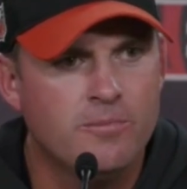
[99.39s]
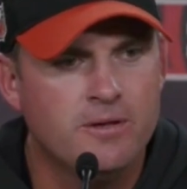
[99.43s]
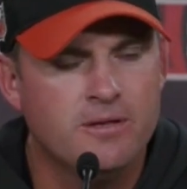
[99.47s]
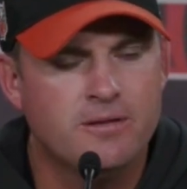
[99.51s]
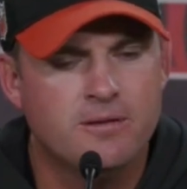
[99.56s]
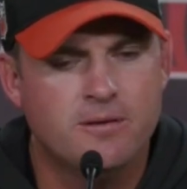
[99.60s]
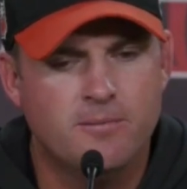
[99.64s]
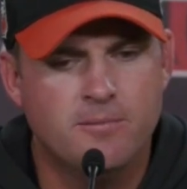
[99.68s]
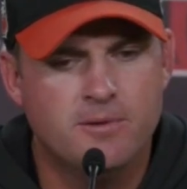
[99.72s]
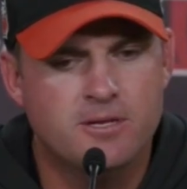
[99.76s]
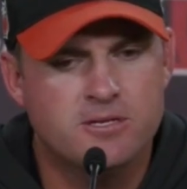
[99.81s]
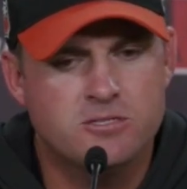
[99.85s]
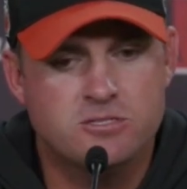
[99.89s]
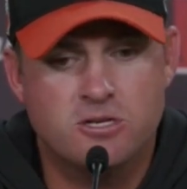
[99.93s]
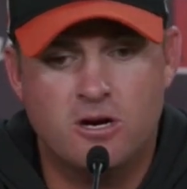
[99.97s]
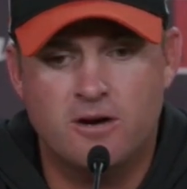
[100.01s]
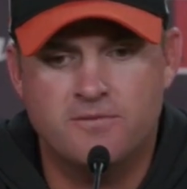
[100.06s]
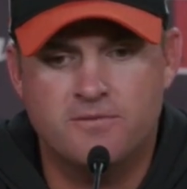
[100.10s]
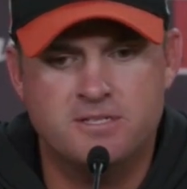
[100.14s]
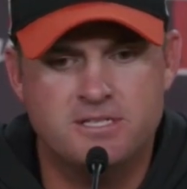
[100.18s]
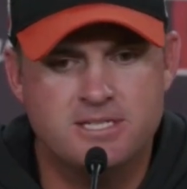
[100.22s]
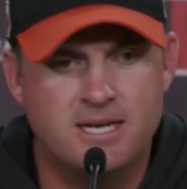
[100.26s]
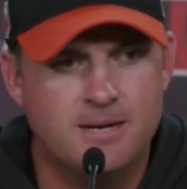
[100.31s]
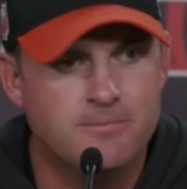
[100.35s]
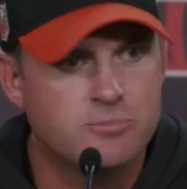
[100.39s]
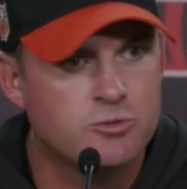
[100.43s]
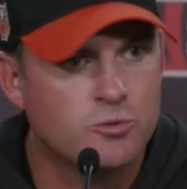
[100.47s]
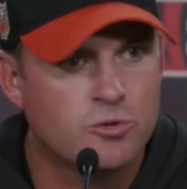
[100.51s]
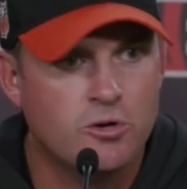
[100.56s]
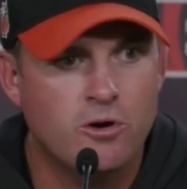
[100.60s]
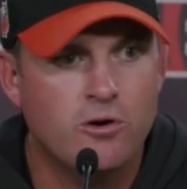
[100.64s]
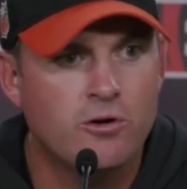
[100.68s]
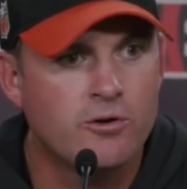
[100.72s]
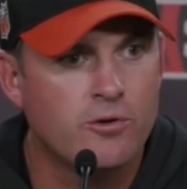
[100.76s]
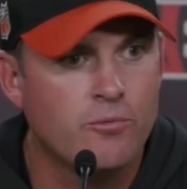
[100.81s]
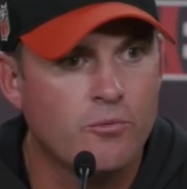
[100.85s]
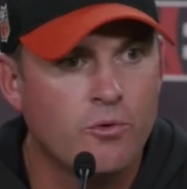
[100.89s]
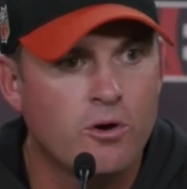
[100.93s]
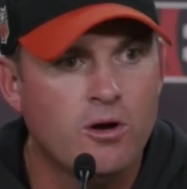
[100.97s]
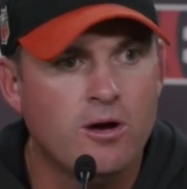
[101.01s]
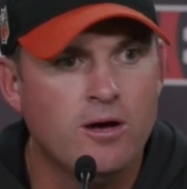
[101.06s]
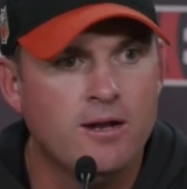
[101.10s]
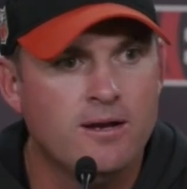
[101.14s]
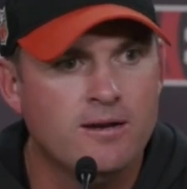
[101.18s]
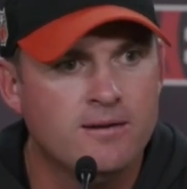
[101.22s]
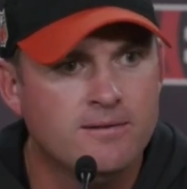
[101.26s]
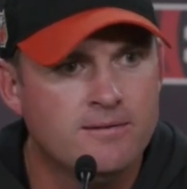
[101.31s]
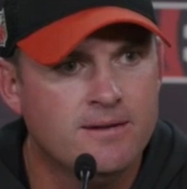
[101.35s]
But there's oftentimes we're calling a
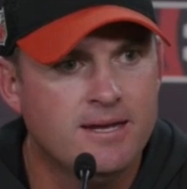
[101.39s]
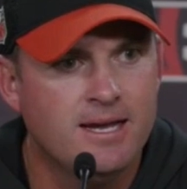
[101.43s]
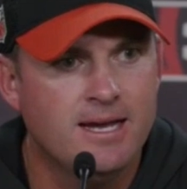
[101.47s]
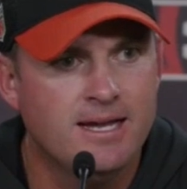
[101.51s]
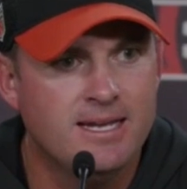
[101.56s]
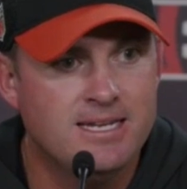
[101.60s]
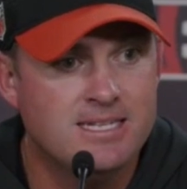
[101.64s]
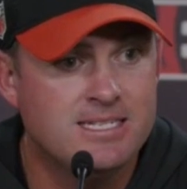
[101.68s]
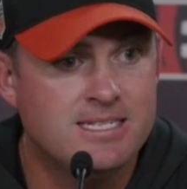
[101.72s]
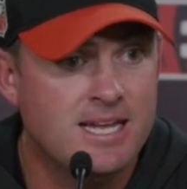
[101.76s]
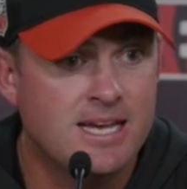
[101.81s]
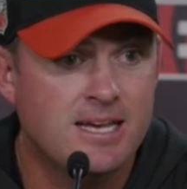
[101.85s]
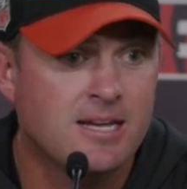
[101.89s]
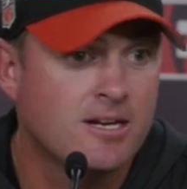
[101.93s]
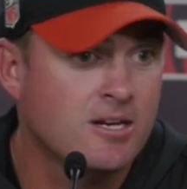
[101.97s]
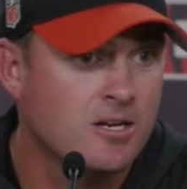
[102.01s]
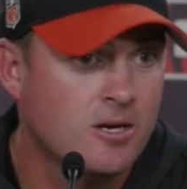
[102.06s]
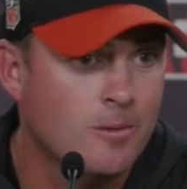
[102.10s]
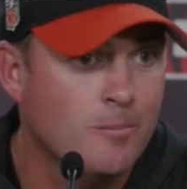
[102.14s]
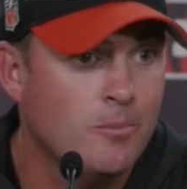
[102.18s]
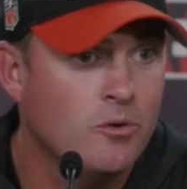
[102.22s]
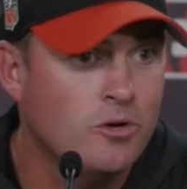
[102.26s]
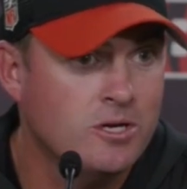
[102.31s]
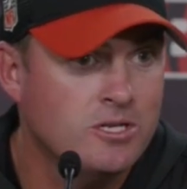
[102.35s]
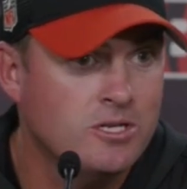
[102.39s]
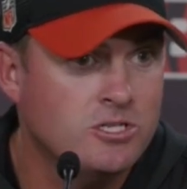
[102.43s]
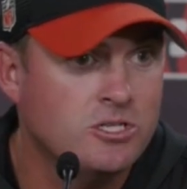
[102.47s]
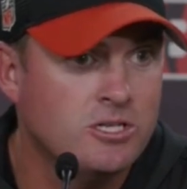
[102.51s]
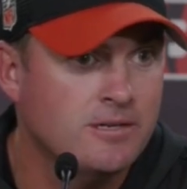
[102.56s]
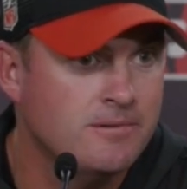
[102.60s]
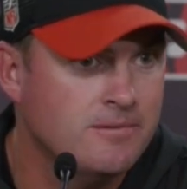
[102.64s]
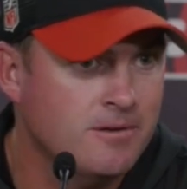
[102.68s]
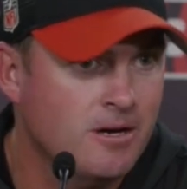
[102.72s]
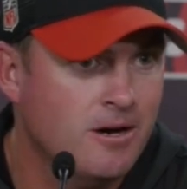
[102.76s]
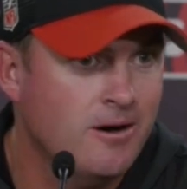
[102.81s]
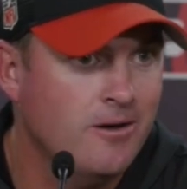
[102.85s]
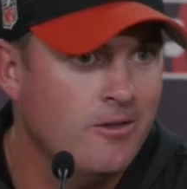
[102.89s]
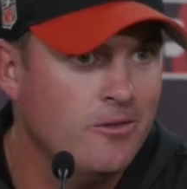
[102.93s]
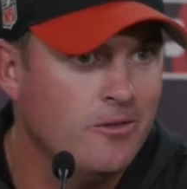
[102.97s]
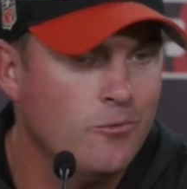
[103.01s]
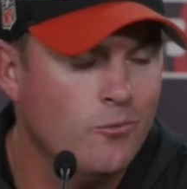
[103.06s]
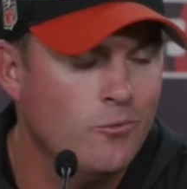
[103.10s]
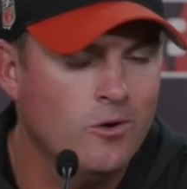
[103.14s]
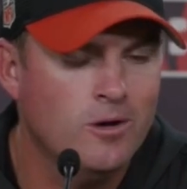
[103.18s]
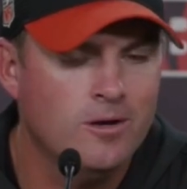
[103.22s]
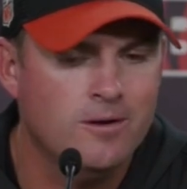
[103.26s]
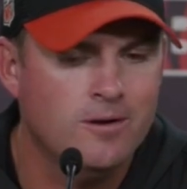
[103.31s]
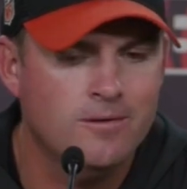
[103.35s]
run, and he's taking a completion on the
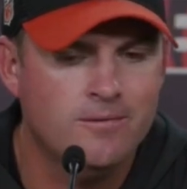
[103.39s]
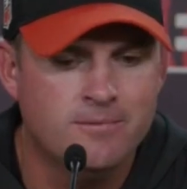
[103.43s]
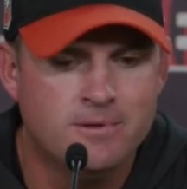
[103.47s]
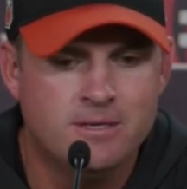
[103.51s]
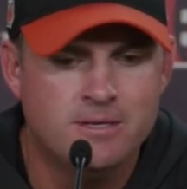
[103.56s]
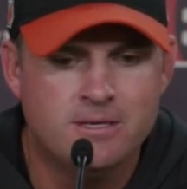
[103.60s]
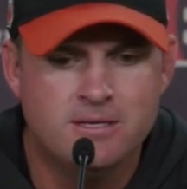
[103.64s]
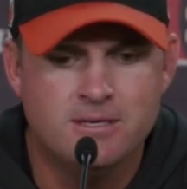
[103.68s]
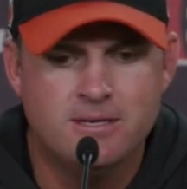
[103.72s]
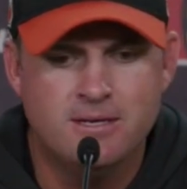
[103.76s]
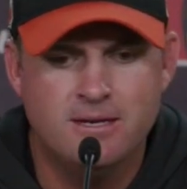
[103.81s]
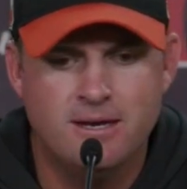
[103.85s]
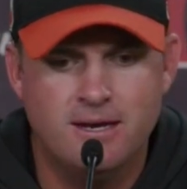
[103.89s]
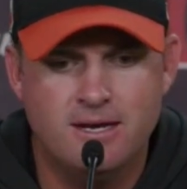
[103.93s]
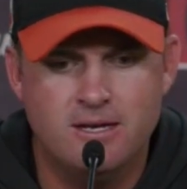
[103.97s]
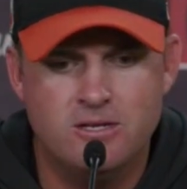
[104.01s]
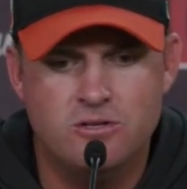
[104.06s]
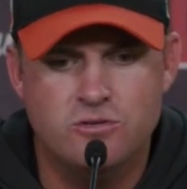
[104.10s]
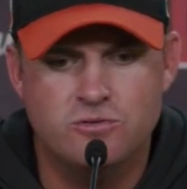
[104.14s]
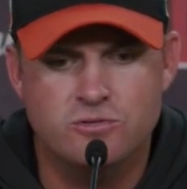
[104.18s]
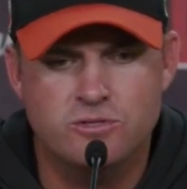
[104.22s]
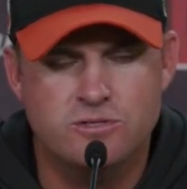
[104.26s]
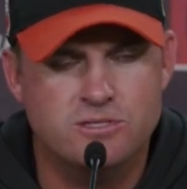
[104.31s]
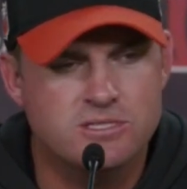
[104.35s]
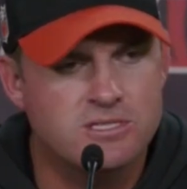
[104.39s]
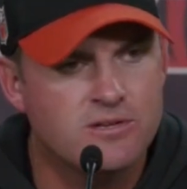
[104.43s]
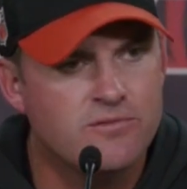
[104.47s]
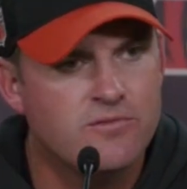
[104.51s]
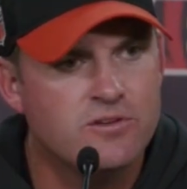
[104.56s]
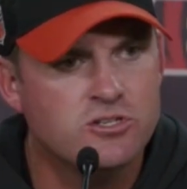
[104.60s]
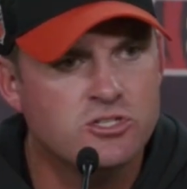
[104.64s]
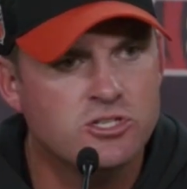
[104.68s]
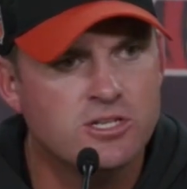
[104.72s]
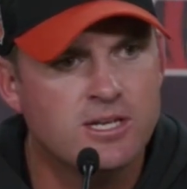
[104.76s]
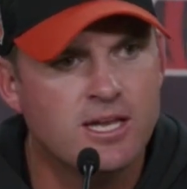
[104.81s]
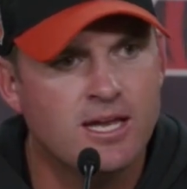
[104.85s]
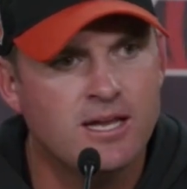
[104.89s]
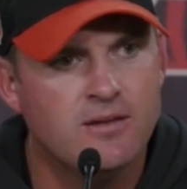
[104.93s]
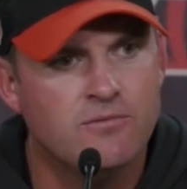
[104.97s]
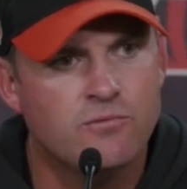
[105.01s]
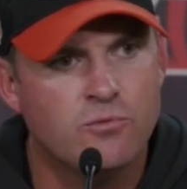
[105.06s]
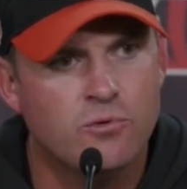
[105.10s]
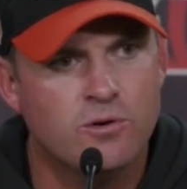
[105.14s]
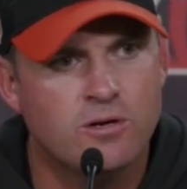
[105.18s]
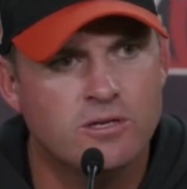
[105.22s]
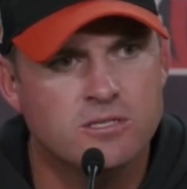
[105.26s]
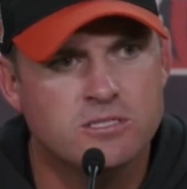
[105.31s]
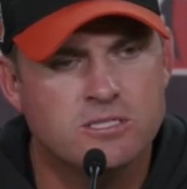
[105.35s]
run, and usually it's an efficient game
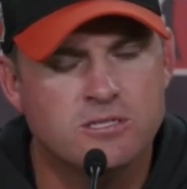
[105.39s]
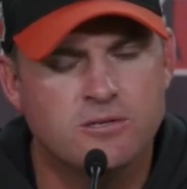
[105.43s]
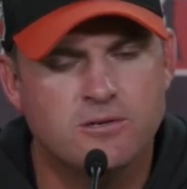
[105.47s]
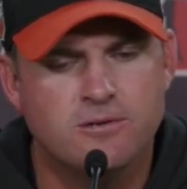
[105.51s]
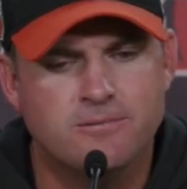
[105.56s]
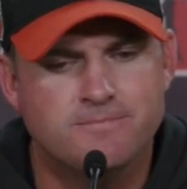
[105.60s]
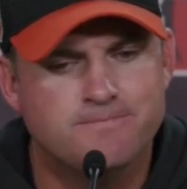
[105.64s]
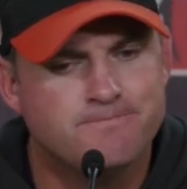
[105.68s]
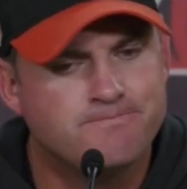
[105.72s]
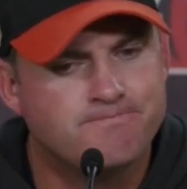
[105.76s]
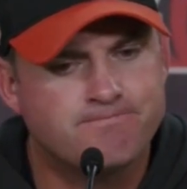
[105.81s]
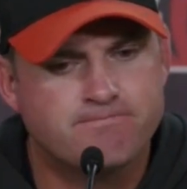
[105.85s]
for us. So,